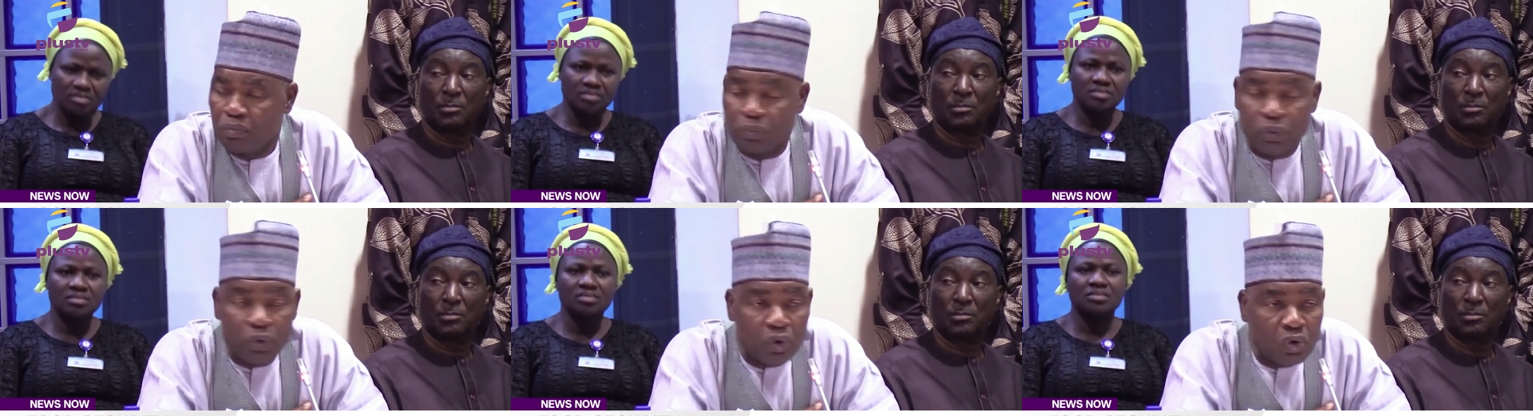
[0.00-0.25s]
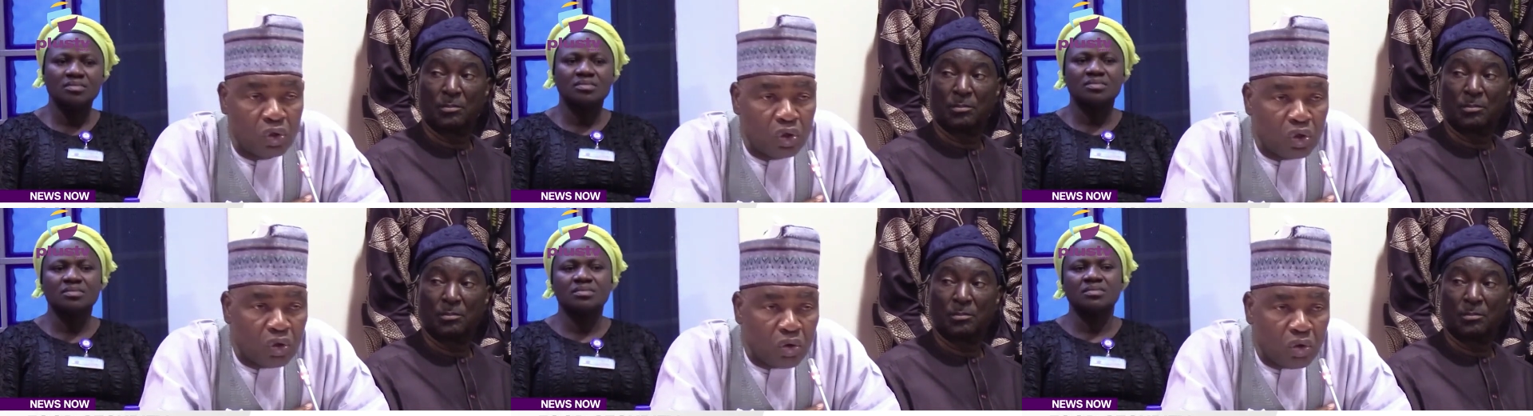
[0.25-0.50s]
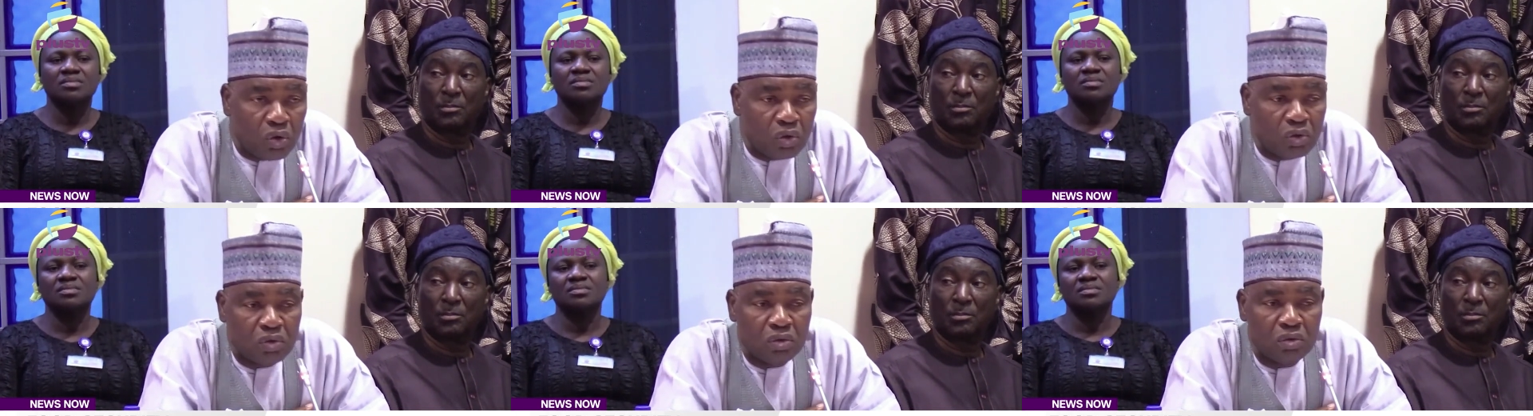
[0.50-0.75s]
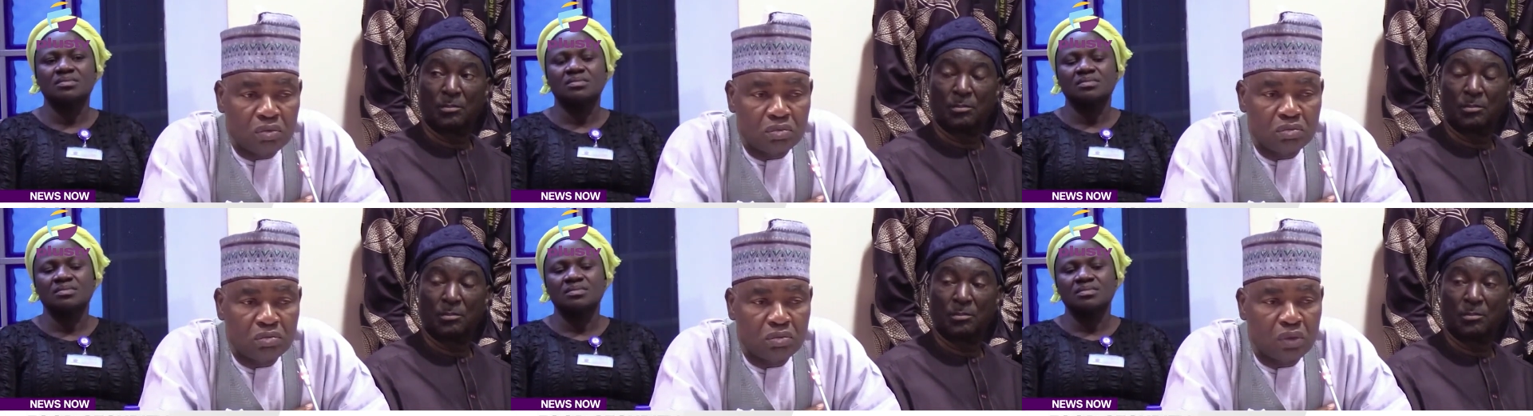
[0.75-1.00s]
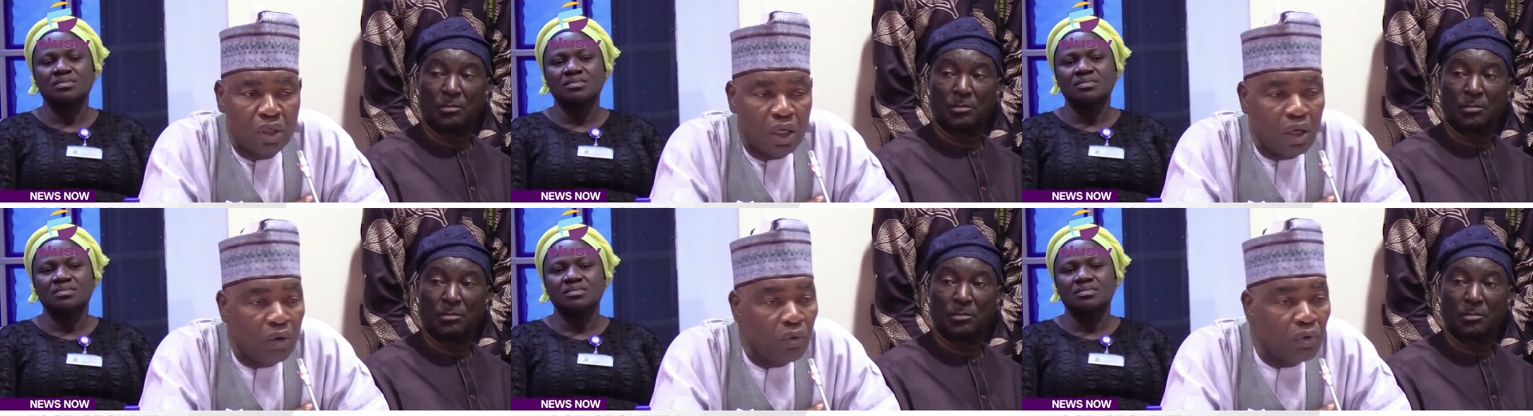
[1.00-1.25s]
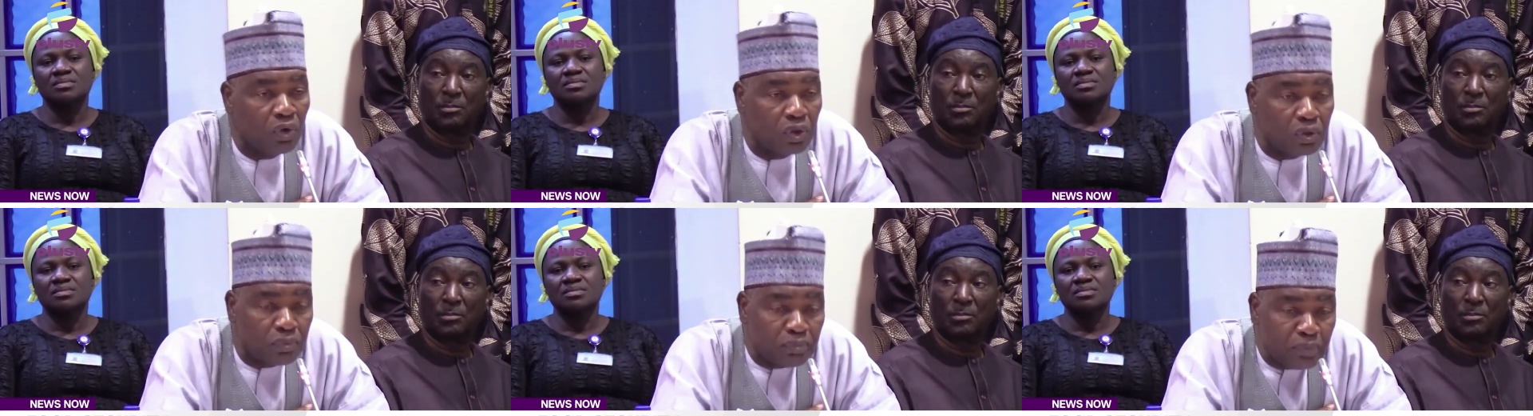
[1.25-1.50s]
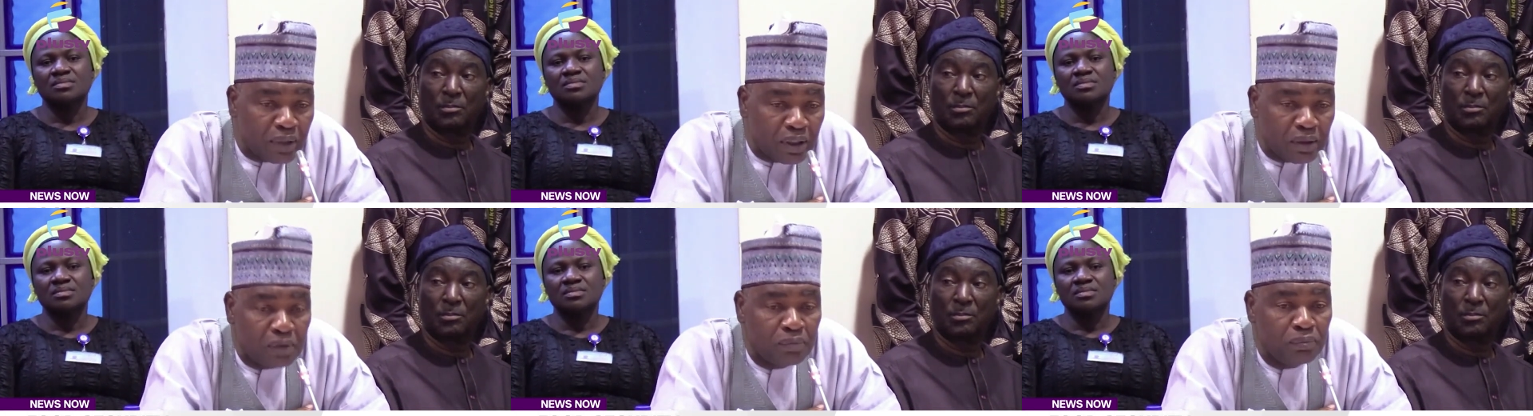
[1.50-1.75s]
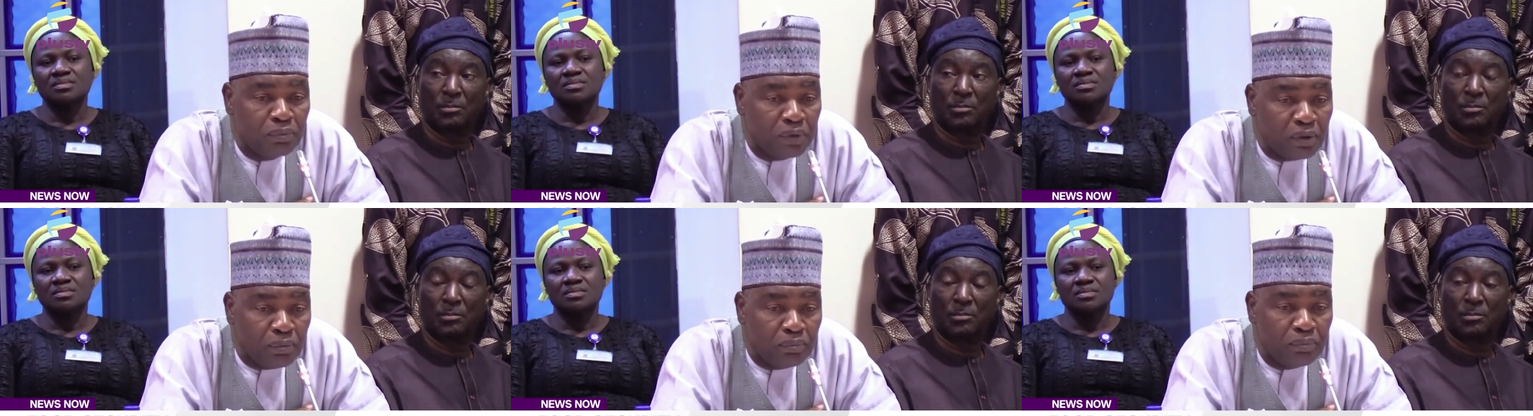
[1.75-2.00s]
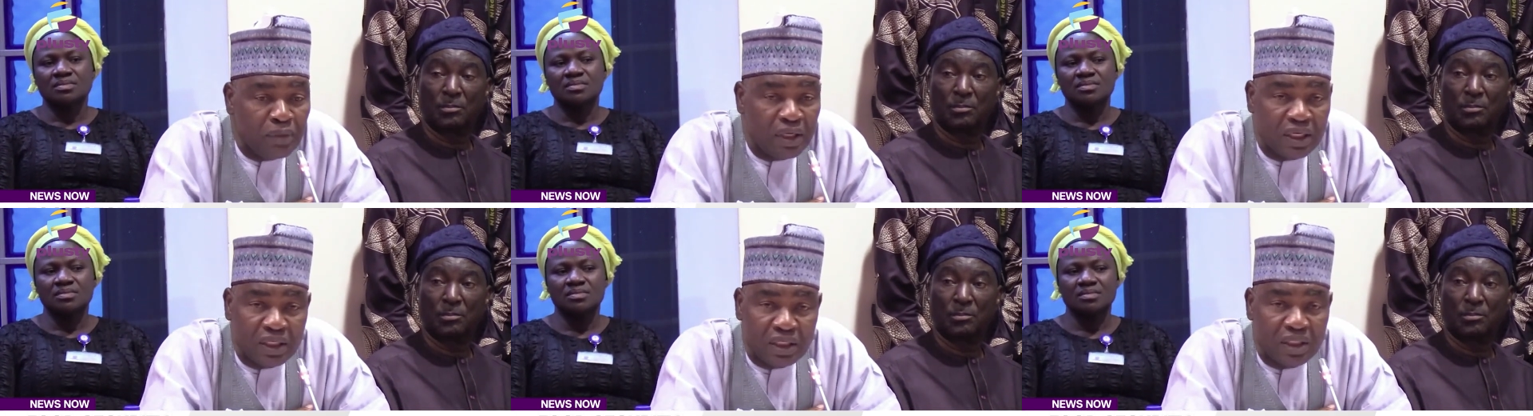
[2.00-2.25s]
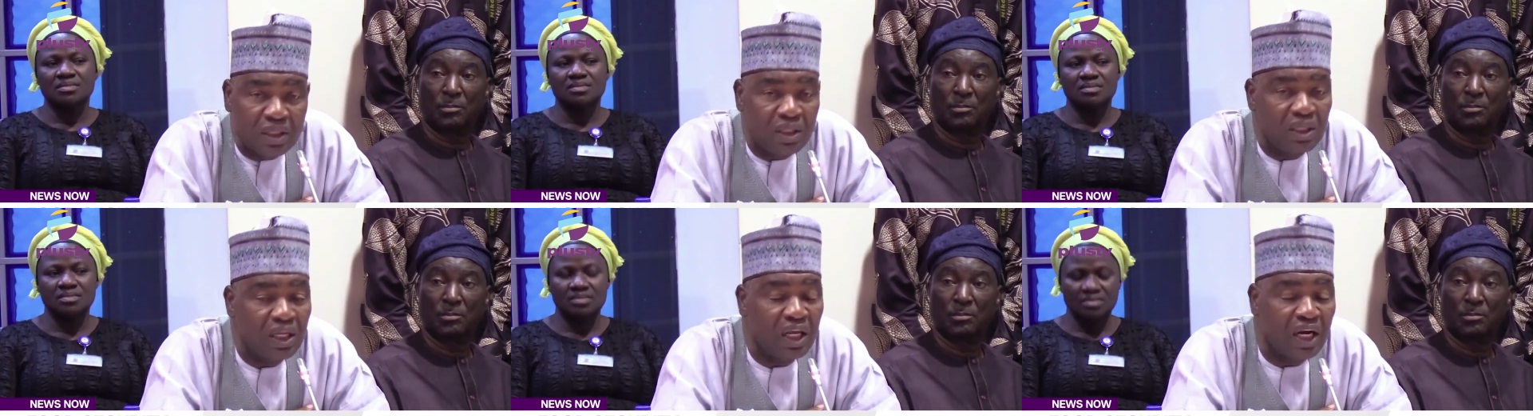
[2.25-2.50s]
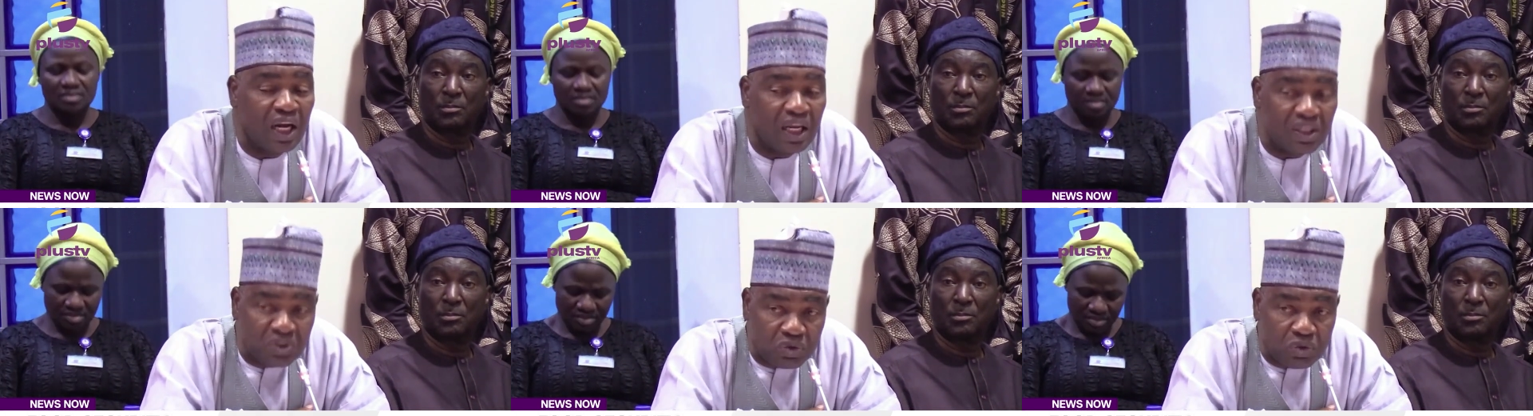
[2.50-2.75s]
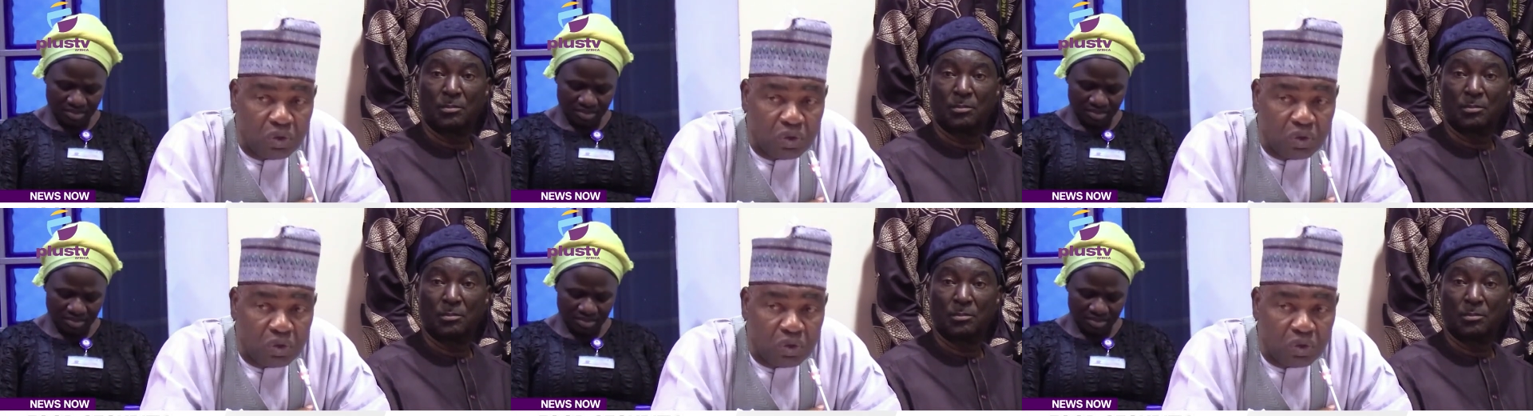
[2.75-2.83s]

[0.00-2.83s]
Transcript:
Speaker 1: procured and was being maintained. There are